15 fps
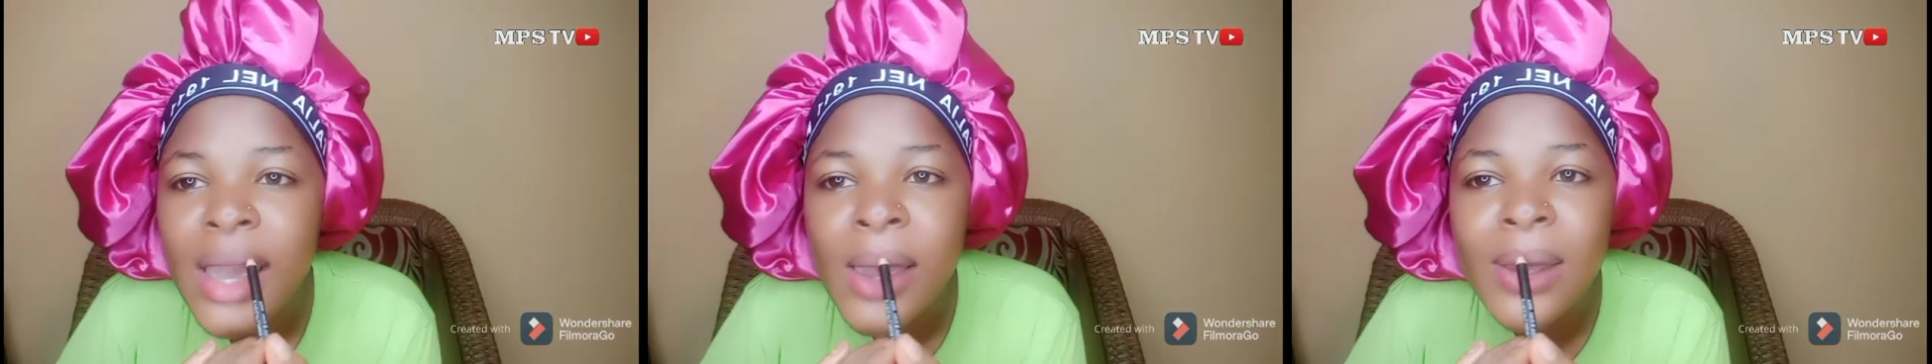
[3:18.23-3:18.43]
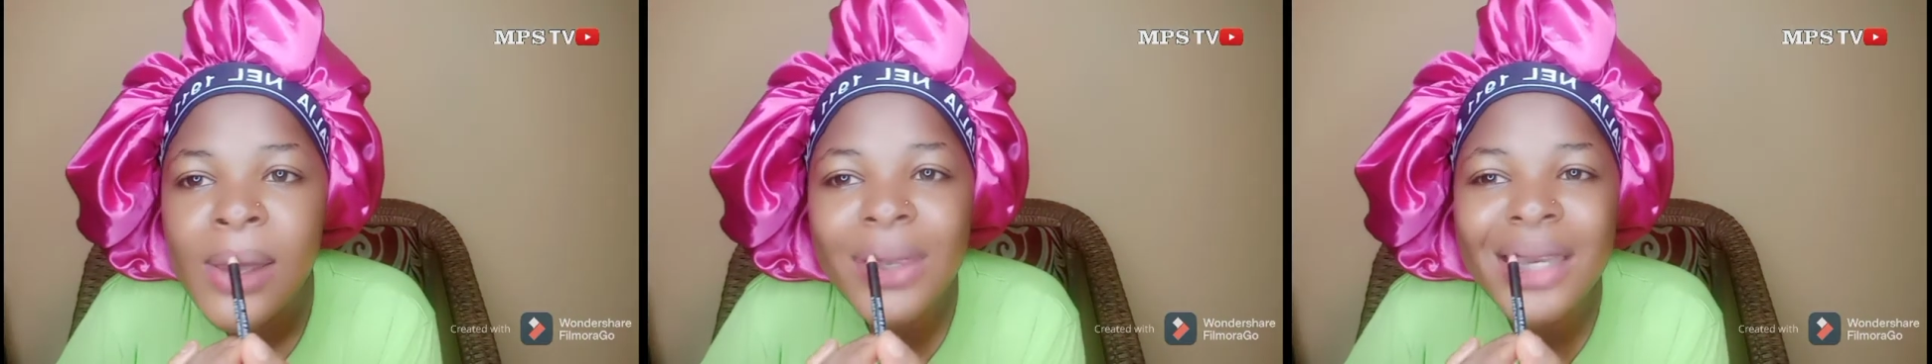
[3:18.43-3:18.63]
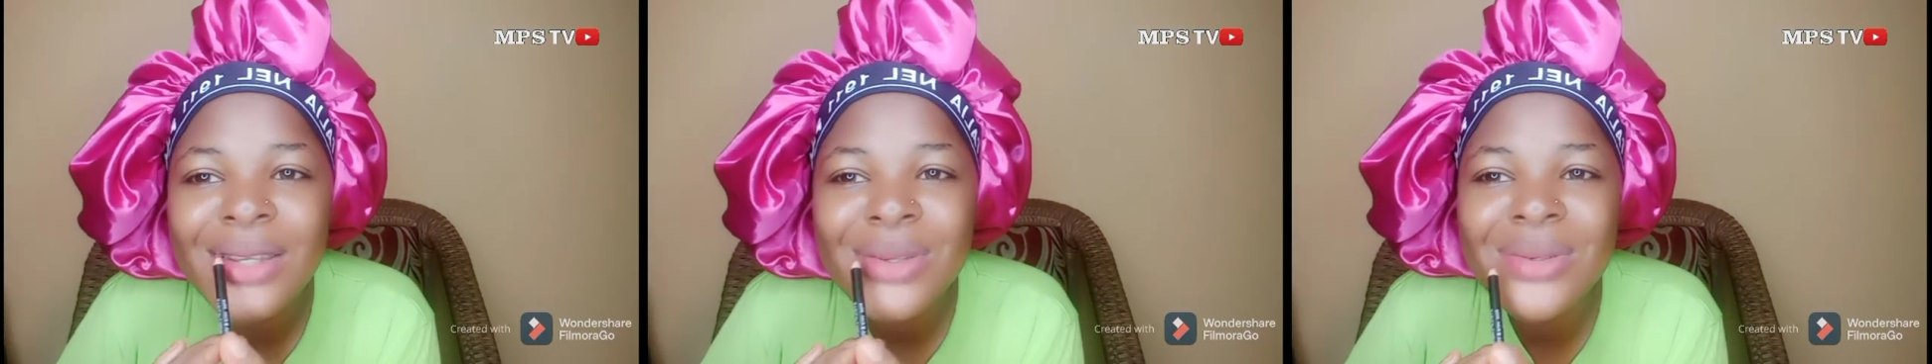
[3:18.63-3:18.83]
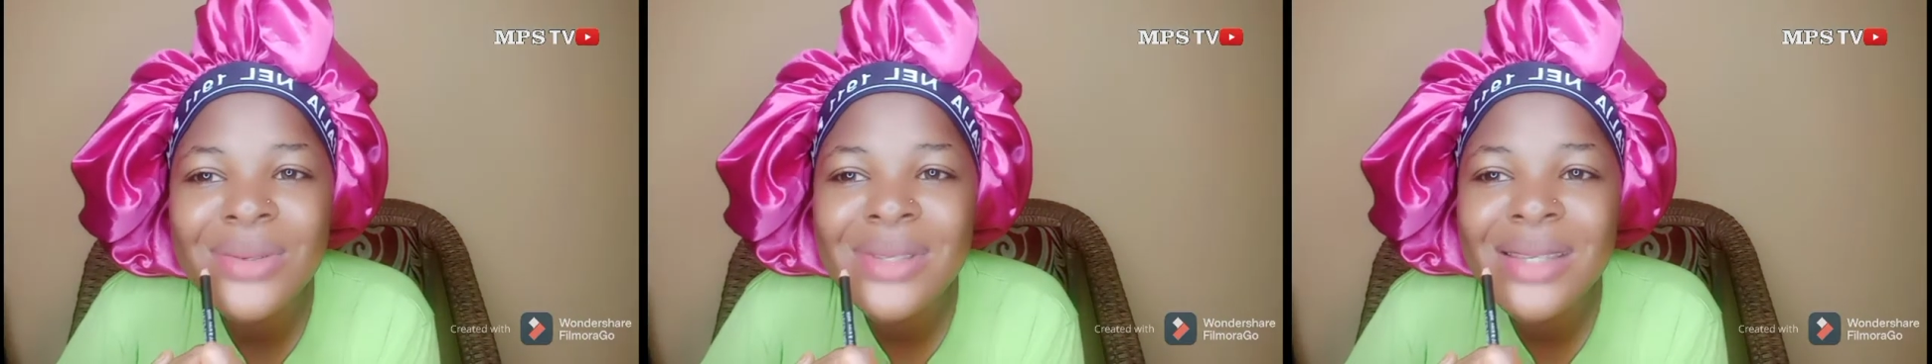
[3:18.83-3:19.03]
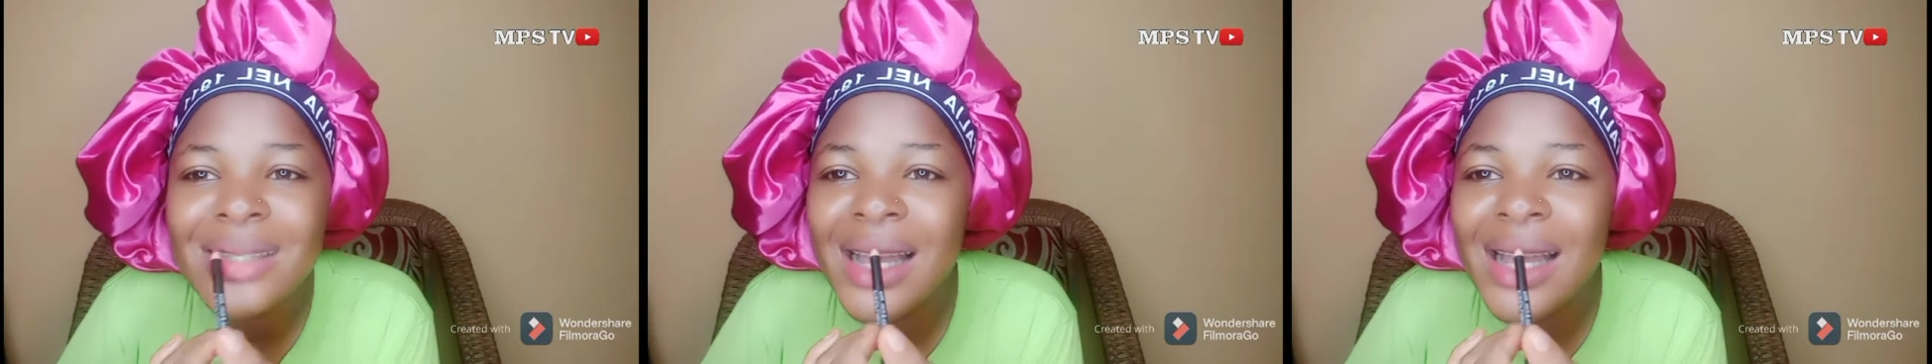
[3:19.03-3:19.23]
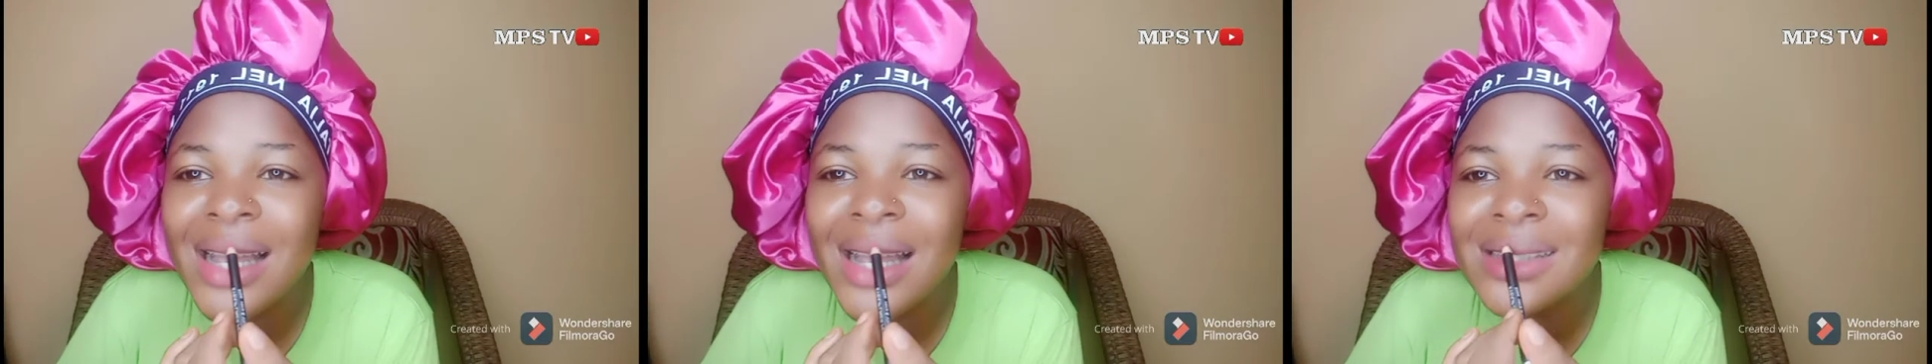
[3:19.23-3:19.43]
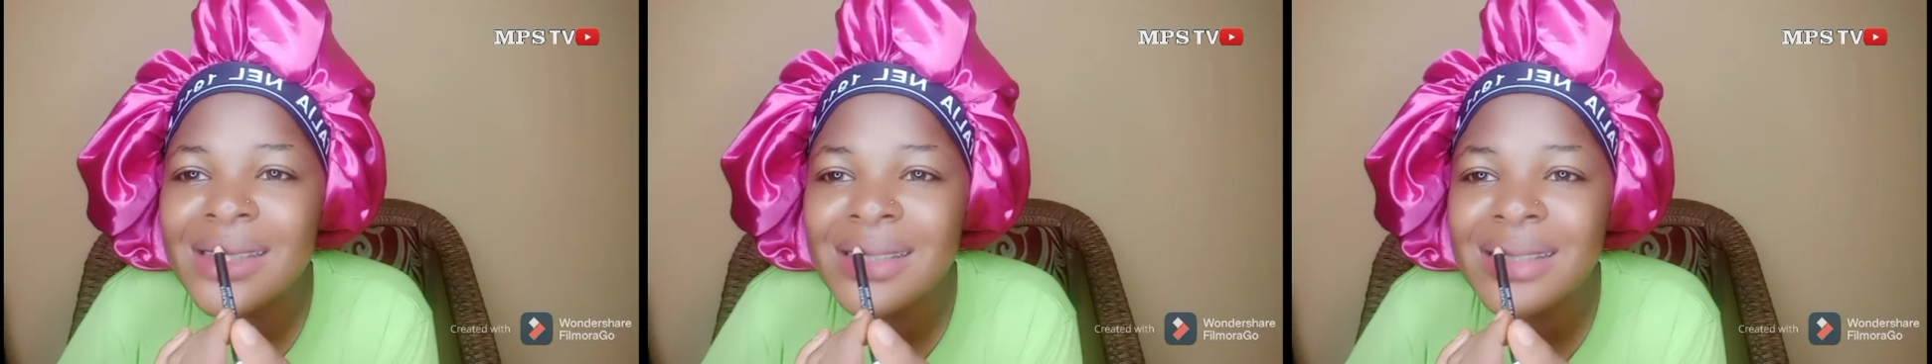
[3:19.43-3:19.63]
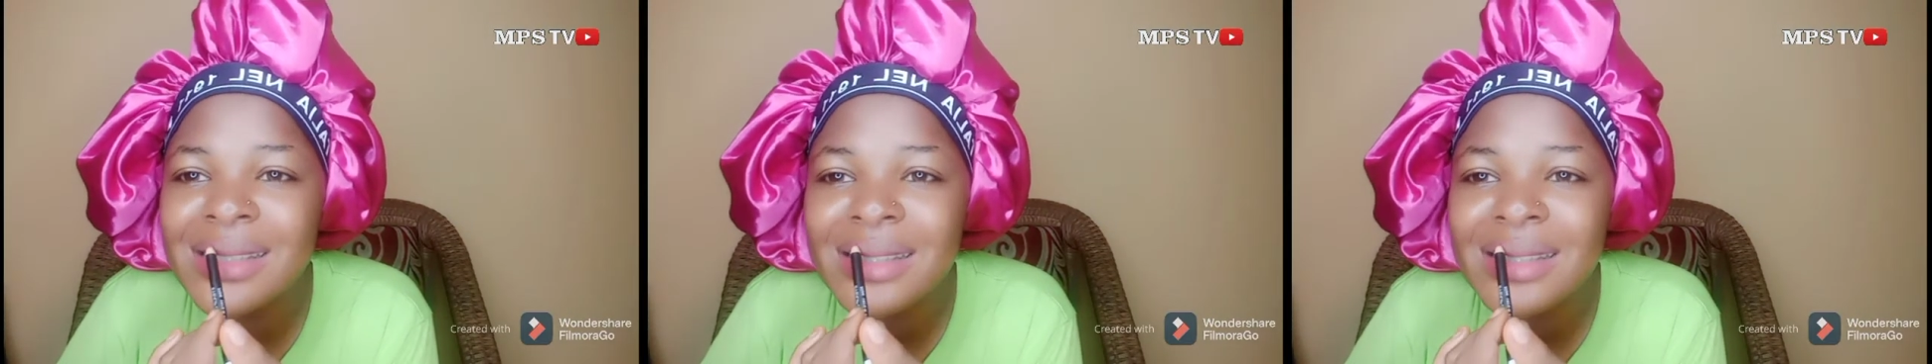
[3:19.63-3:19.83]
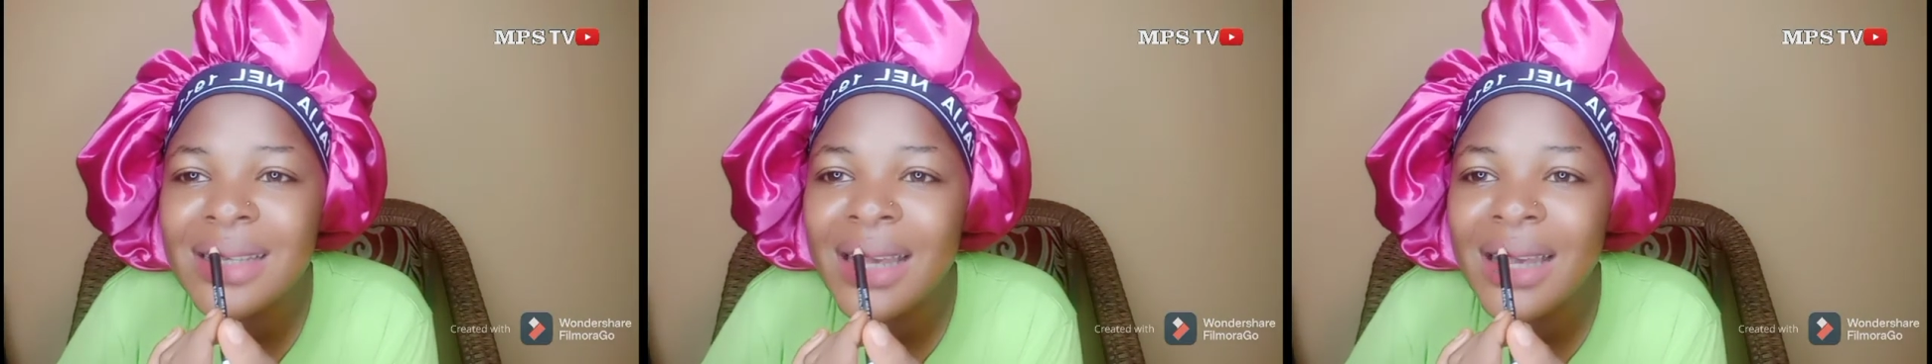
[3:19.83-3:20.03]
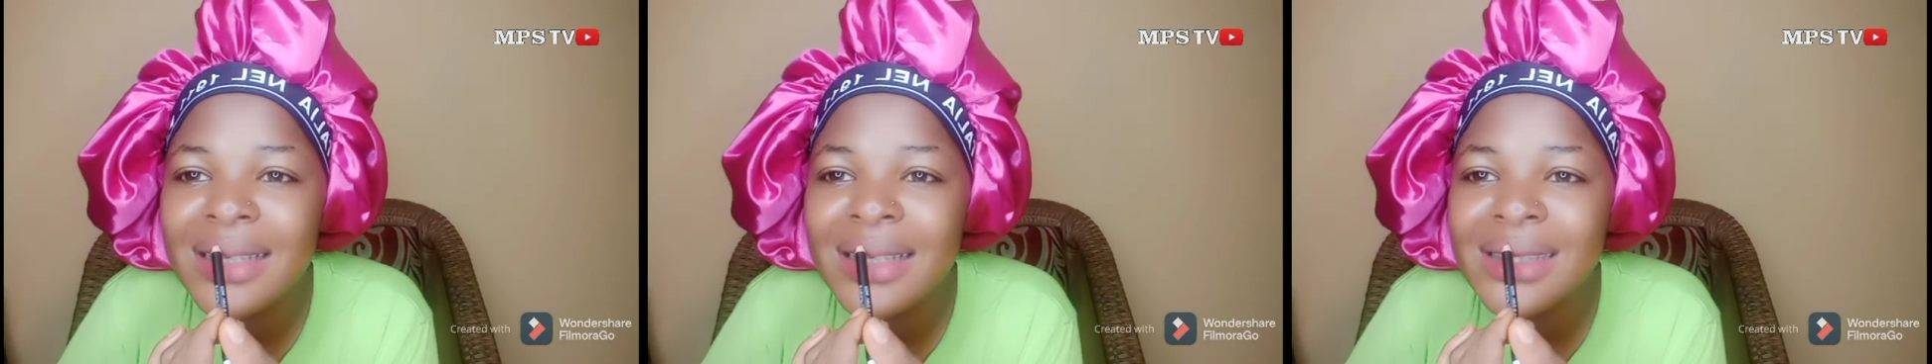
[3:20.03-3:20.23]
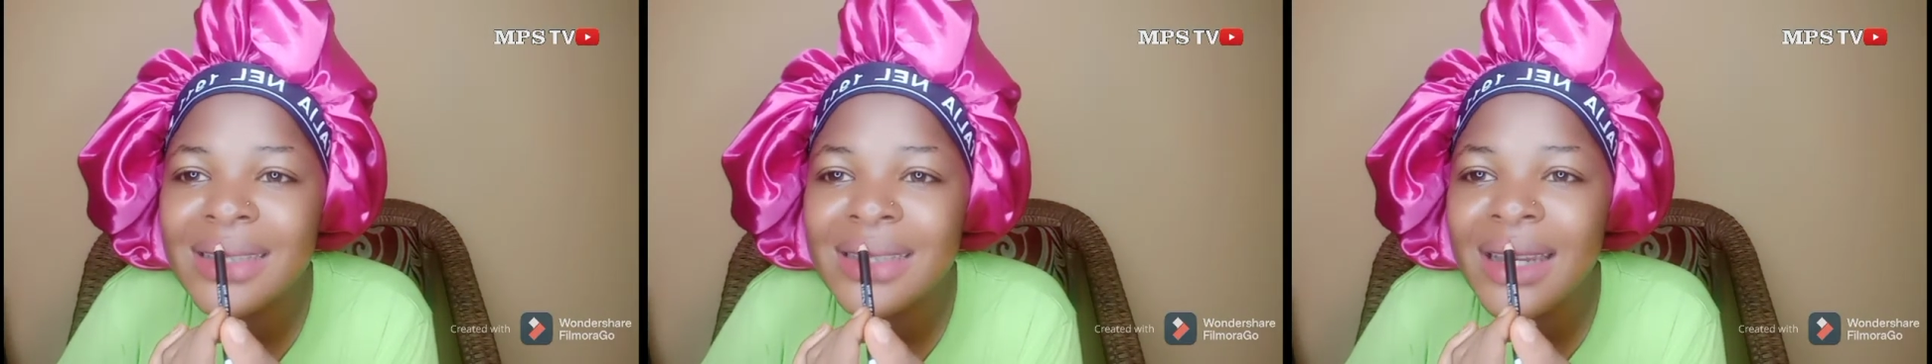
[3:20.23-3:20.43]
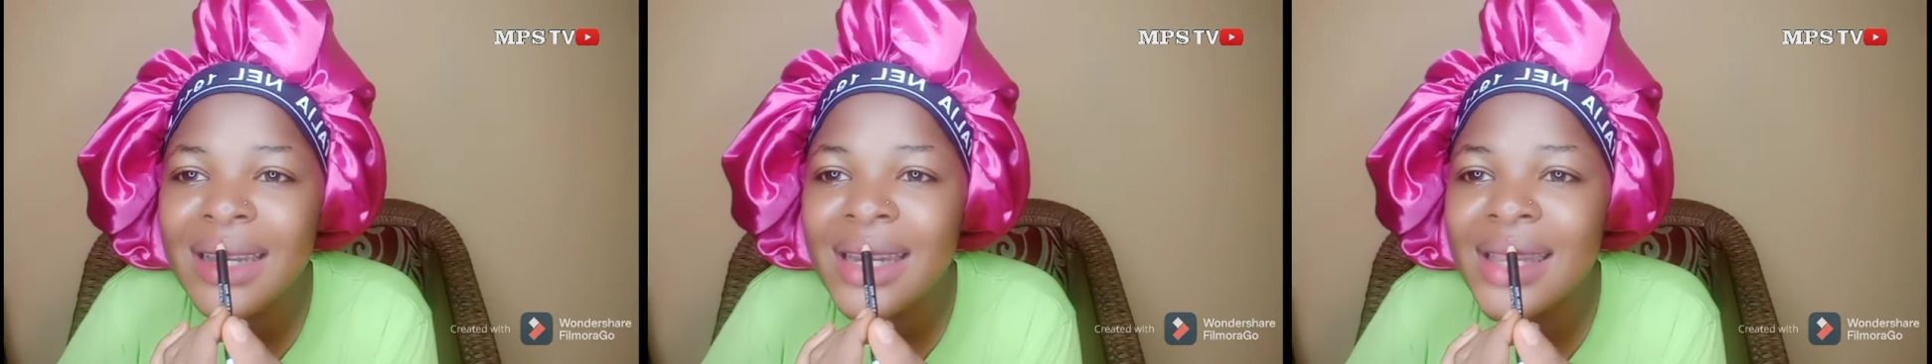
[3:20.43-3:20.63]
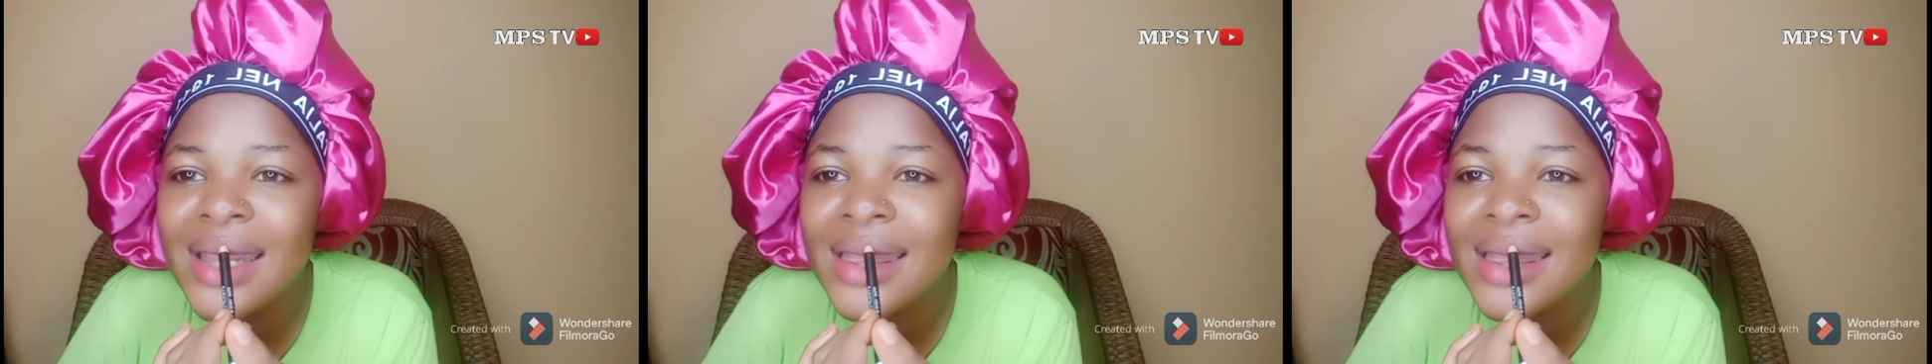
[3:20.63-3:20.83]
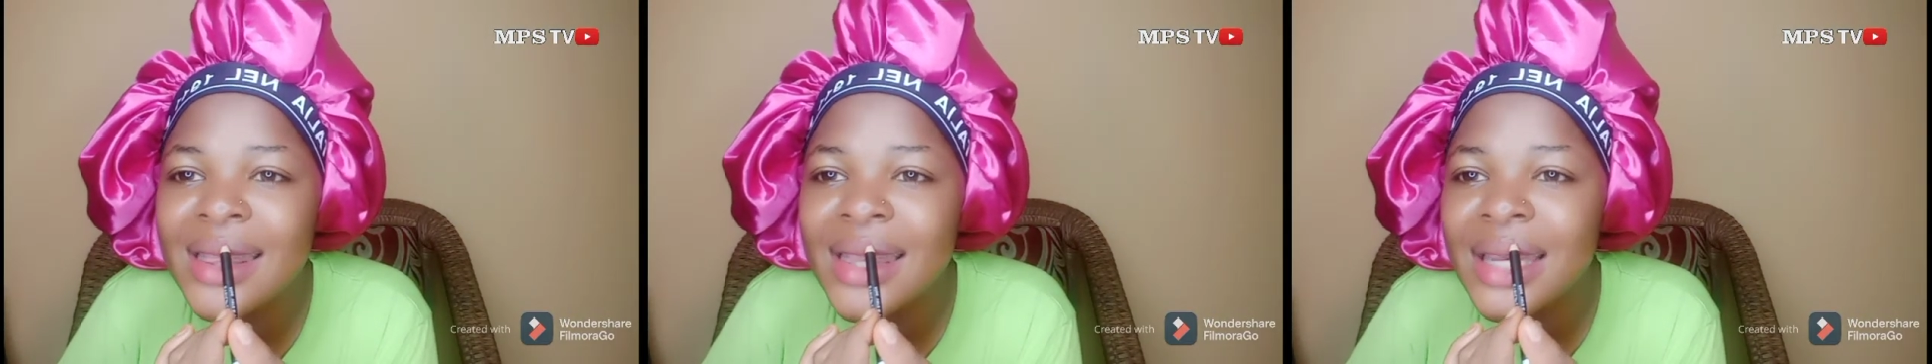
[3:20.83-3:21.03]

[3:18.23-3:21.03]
you can use it as anything.